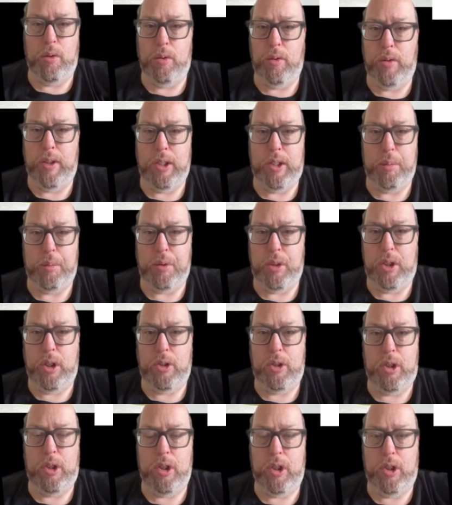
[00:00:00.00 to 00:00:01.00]
with it to
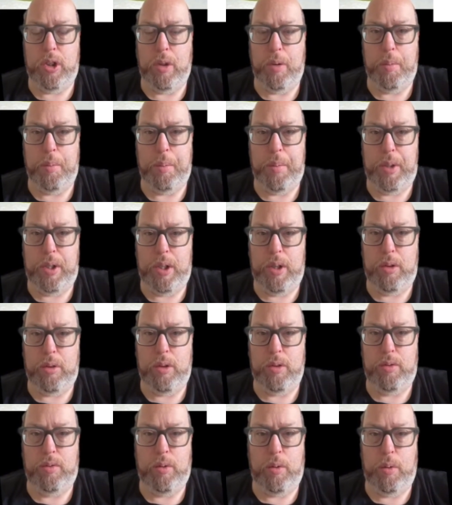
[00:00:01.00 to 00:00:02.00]
produce such a
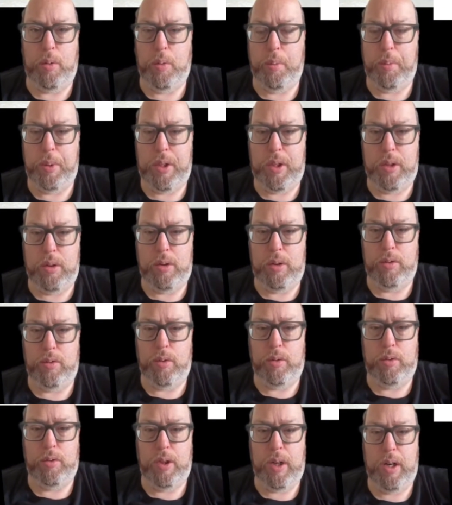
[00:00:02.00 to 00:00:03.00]
beautiful,
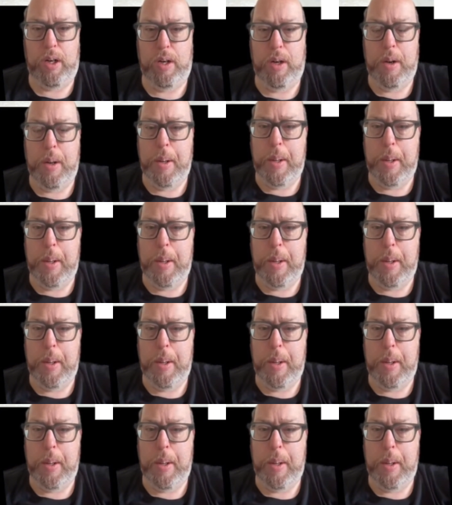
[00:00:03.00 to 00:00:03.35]
beautiful thing.